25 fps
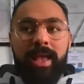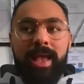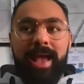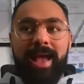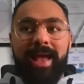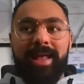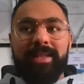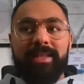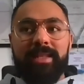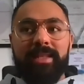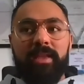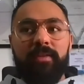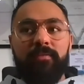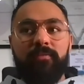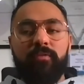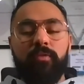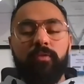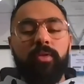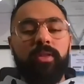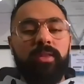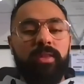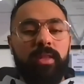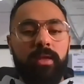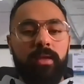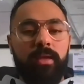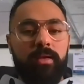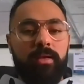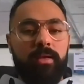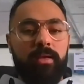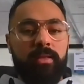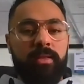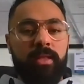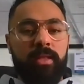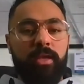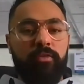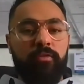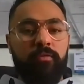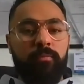Correct. And if you think
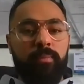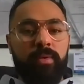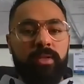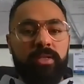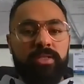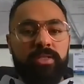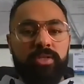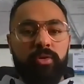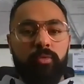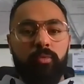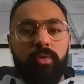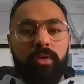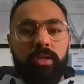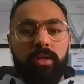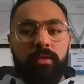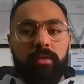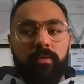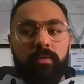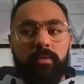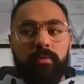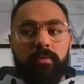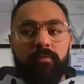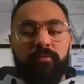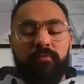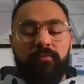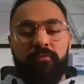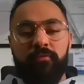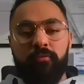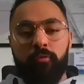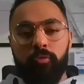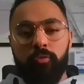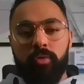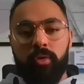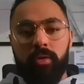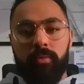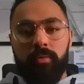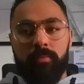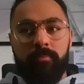that you've been doing it
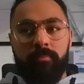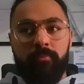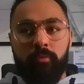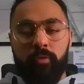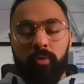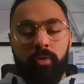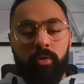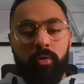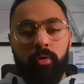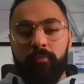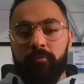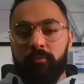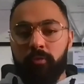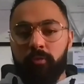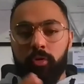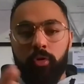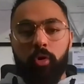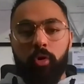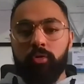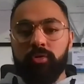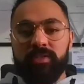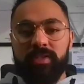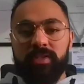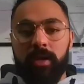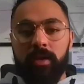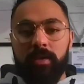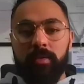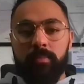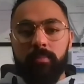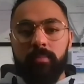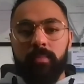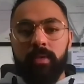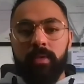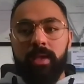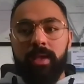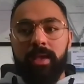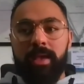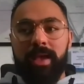for a long
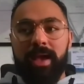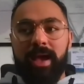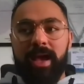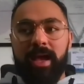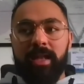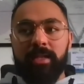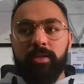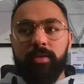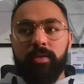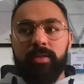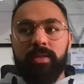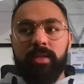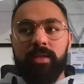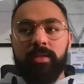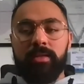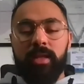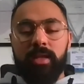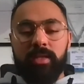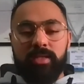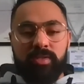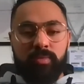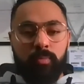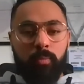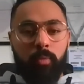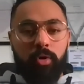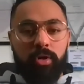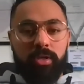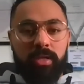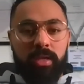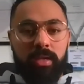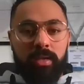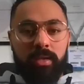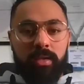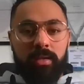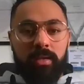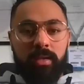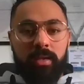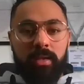time and you think that it's
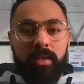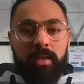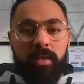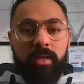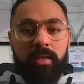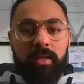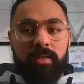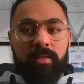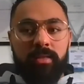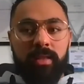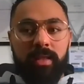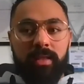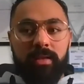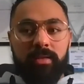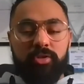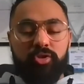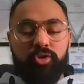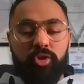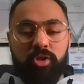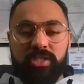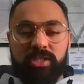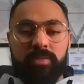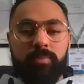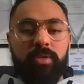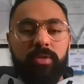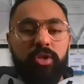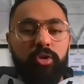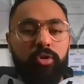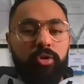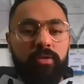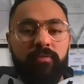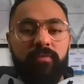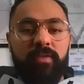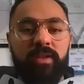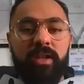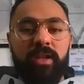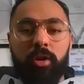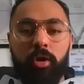working, then trust me, you
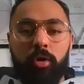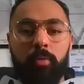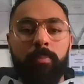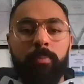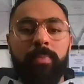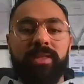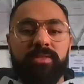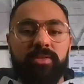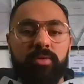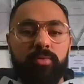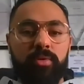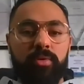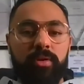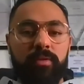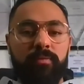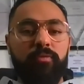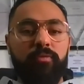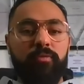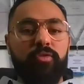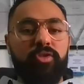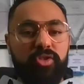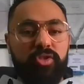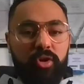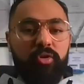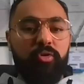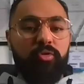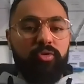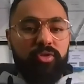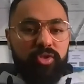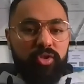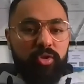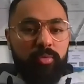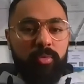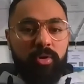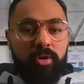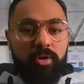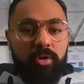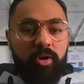could feel a lot better if you start
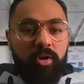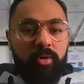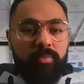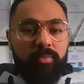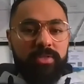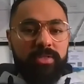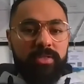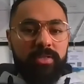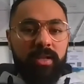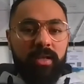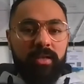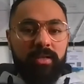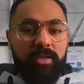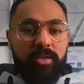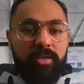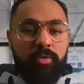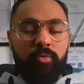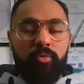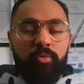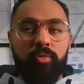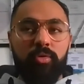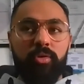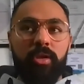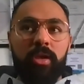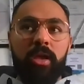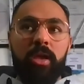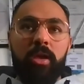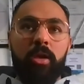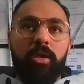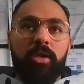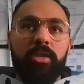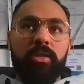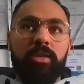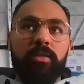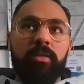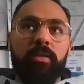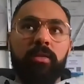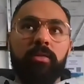consuming carbs. Like you
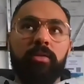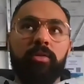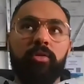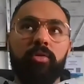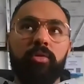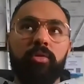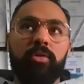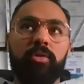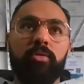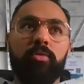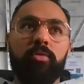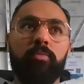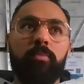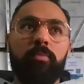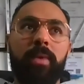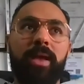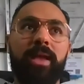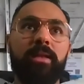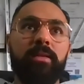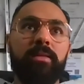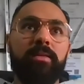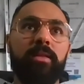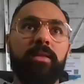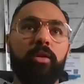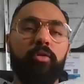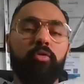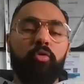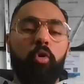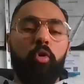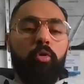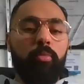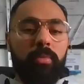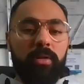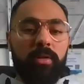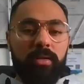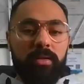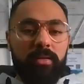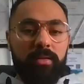made the
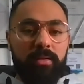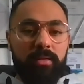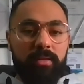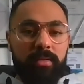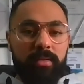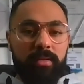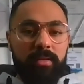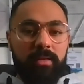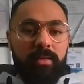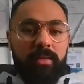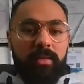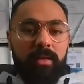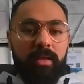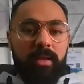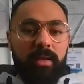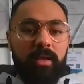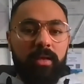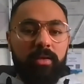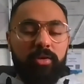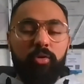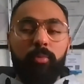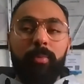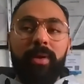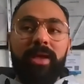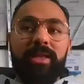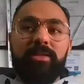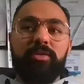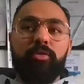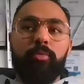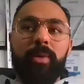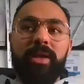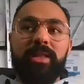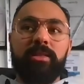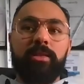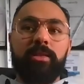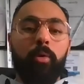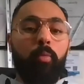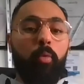normal, you
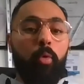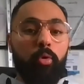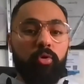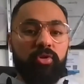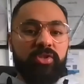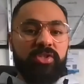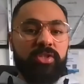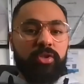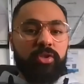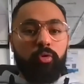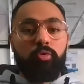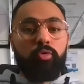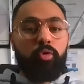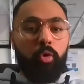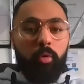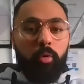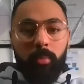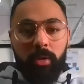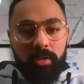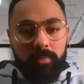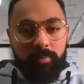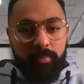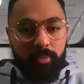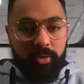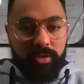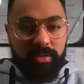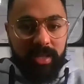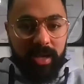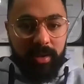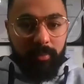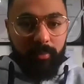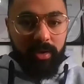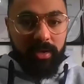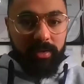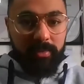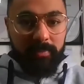made the worst your normal. Put it that